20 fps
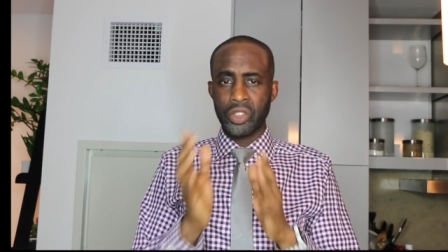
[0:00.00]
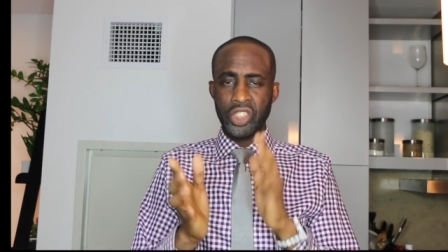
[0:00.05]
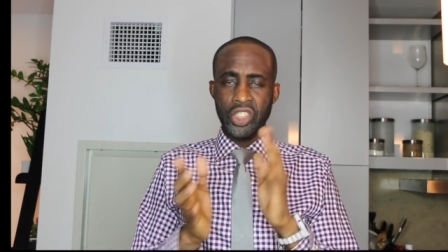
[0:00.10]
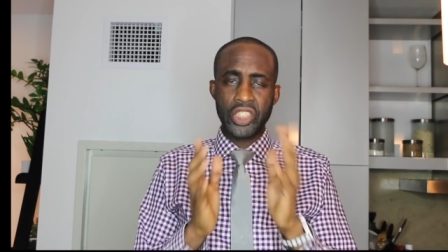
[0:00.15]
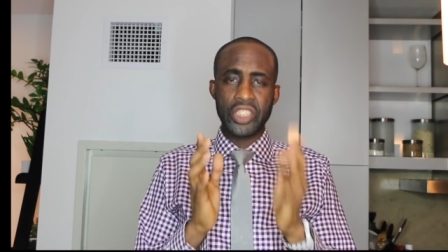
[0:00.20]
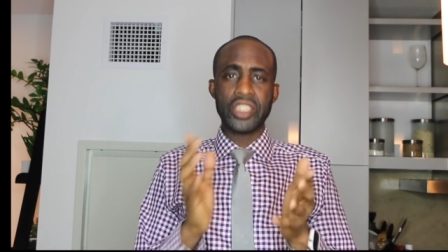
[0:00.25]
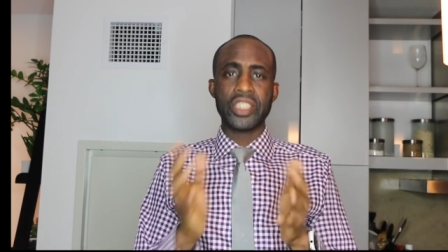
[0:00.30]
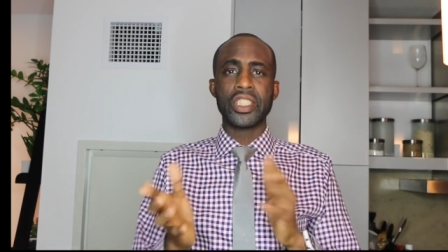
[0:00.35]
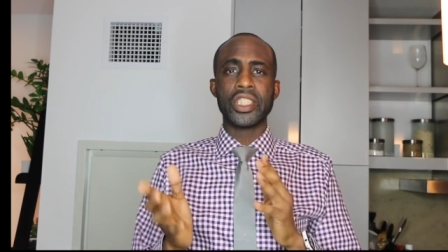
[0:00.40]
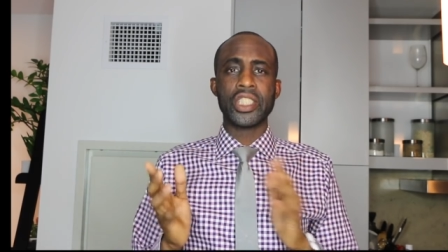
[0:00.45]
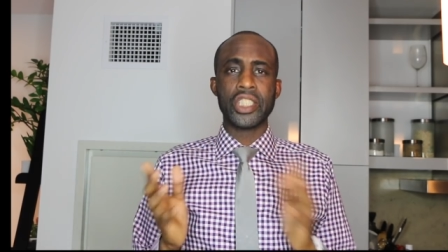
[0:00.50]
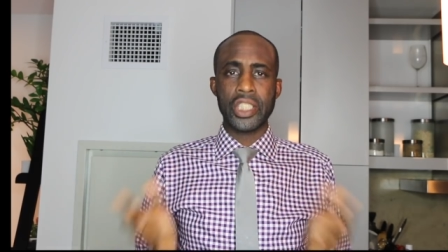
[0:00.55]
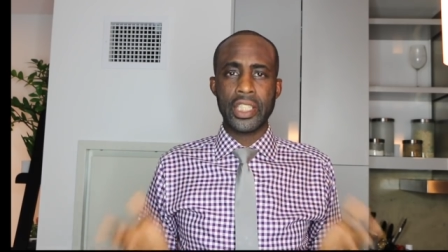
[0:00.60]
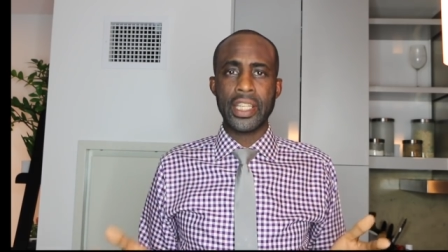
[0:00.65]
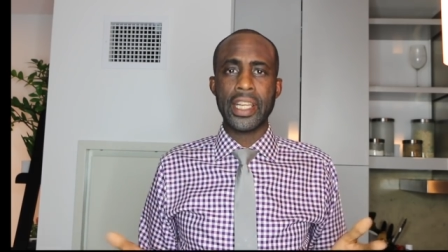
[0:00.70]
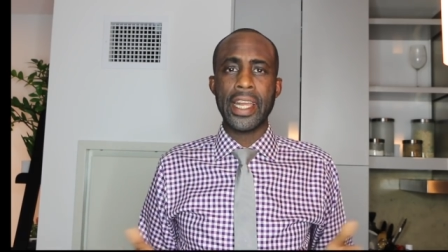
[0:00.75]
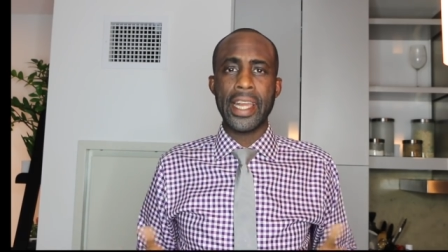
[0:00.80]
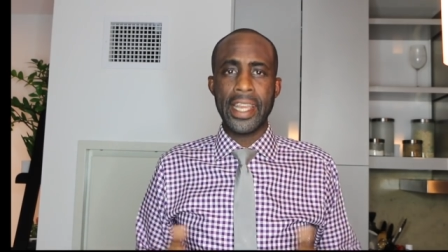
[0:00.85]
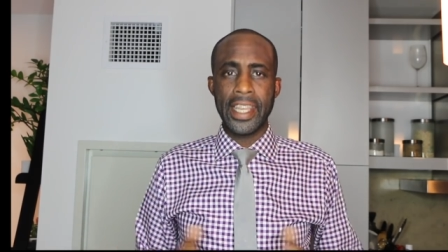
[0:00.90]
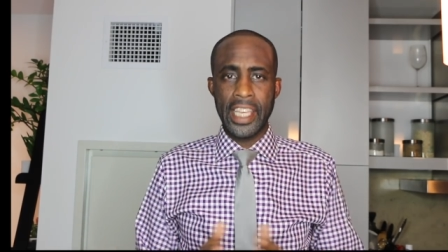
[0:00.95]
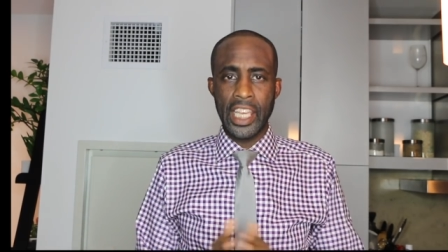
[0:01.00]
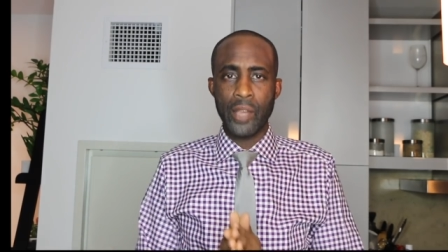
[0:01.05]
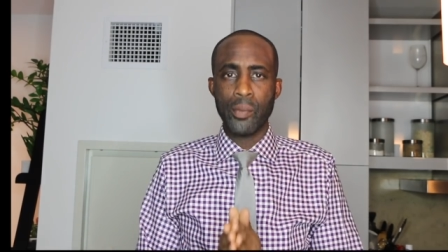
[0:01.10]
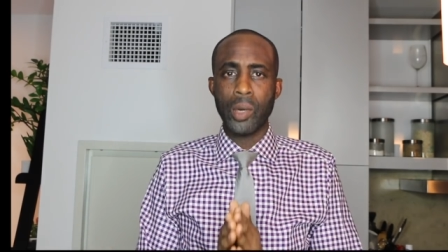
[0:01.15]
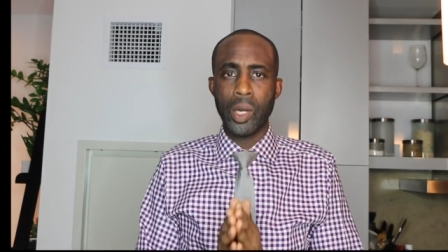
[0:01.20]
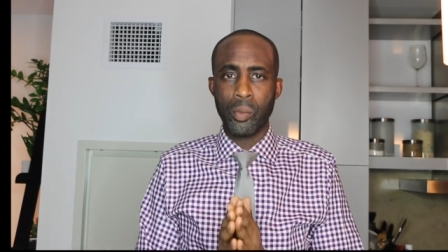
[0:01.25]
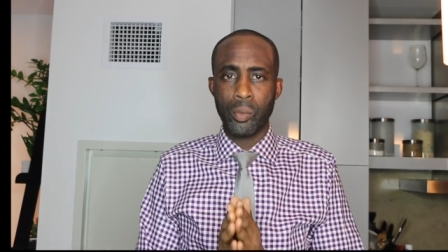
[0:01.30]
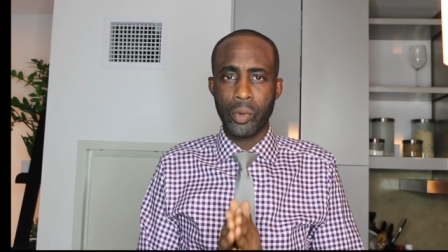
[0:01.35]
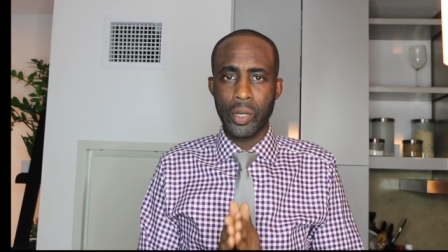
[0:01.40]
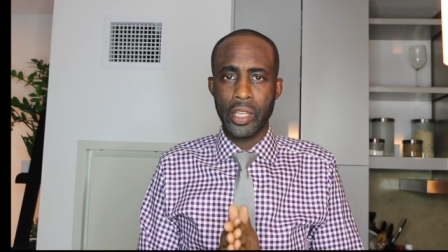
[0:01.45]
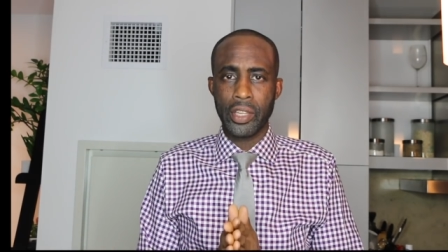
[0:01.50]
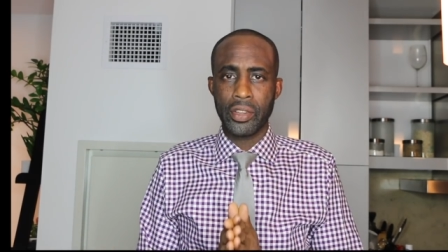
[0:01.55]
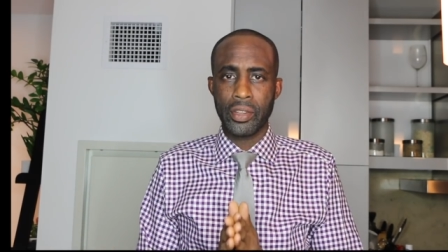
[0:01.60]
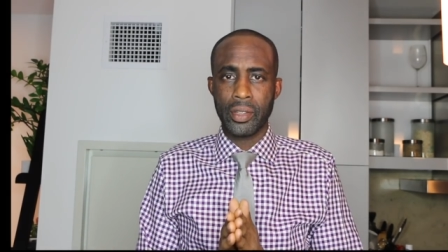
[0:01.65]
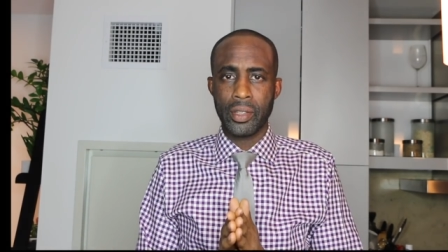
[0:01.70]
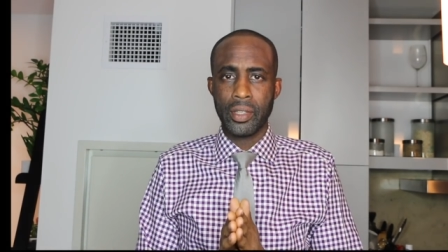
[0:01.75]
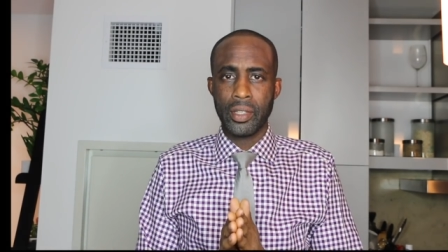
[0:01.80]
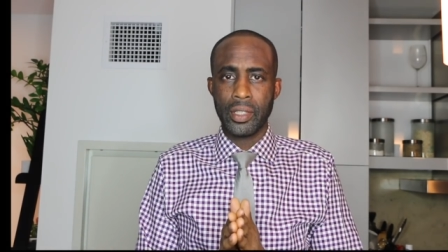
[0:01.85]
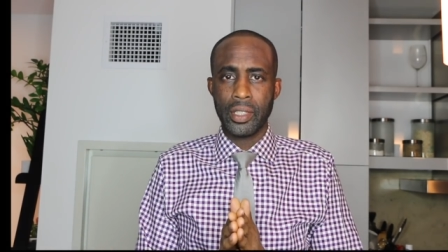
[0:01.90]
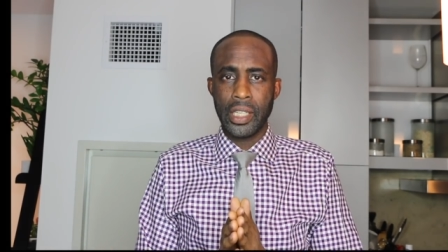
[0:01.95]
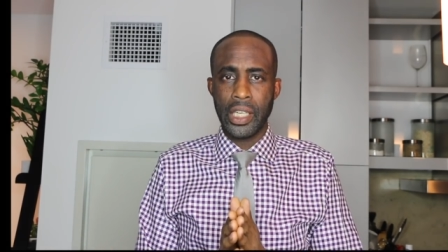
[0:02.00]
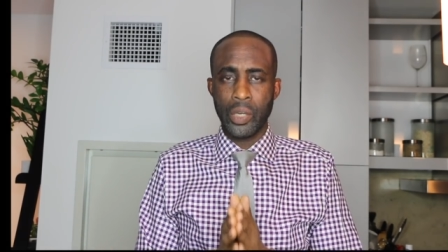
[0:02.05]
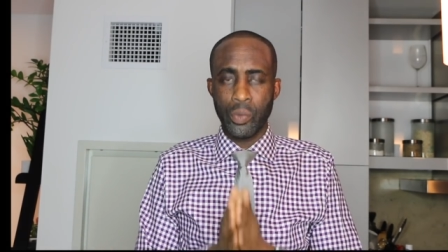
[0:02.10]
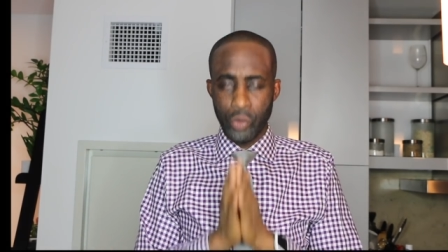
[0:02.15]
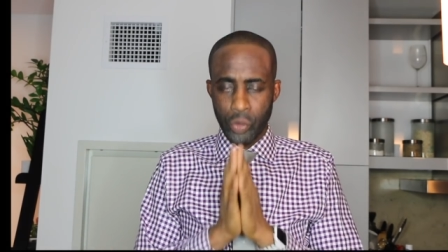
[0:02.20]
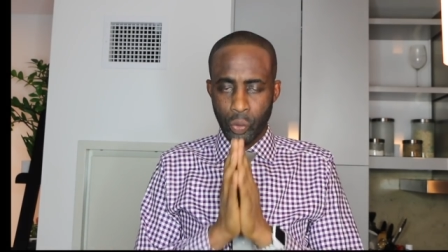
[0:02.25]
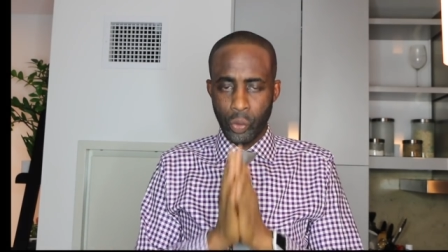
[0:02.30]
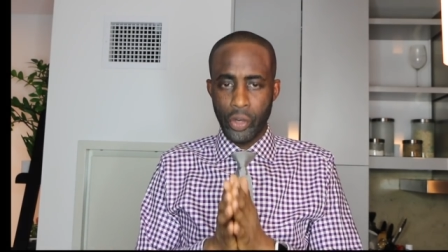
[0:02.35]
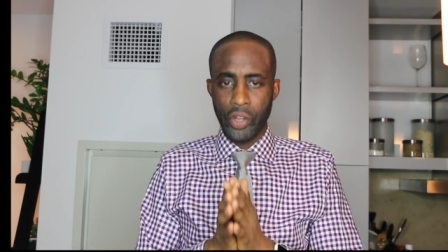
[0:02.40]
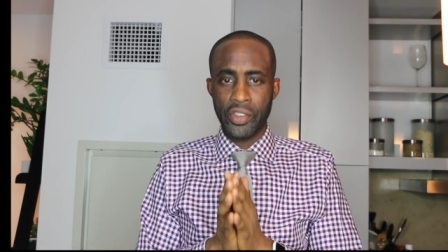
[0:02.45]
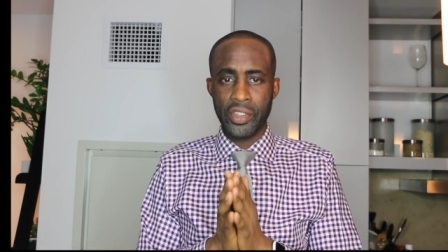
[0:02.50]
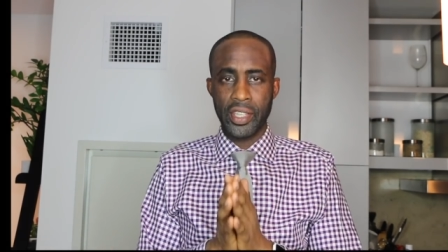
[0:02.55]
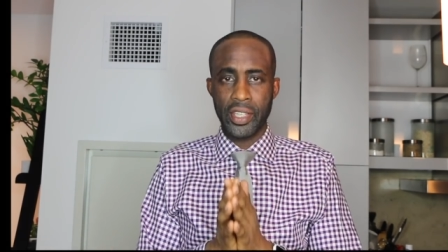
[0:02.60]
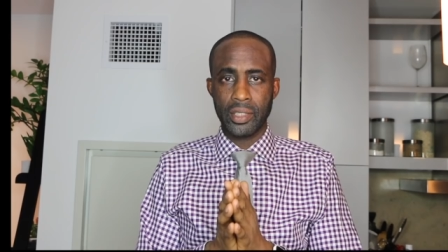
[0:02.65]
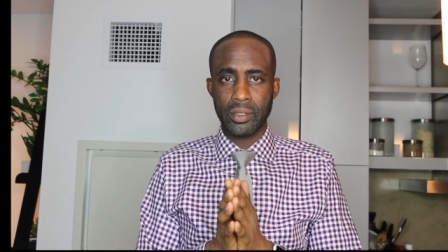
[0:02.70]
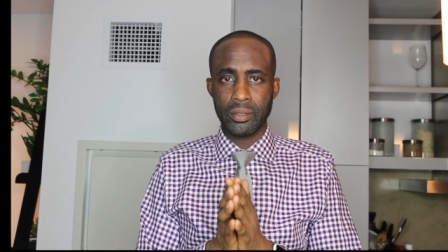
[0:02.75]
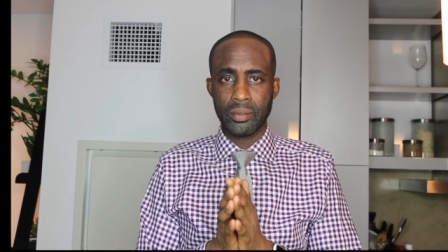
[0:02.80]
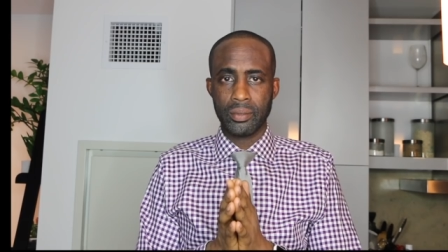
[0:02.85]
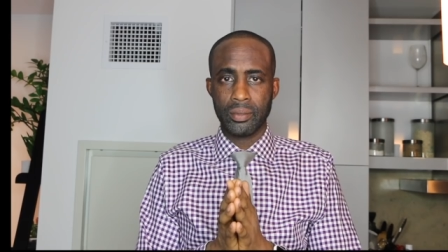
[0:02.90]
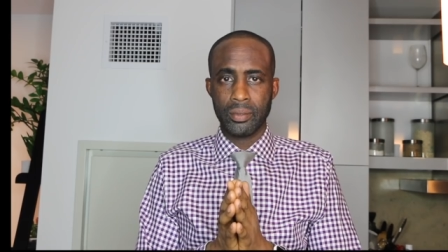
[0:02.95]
the decision that I came up with. It was worth it.